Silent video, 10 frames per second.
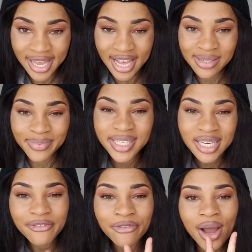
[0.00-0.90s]

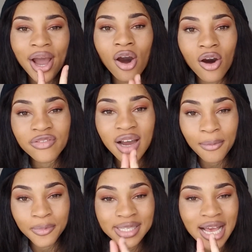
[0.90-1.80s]
especially for
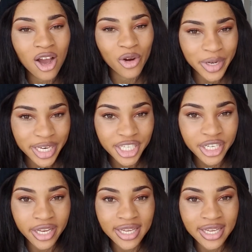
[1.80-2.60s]
off-campus accommodation,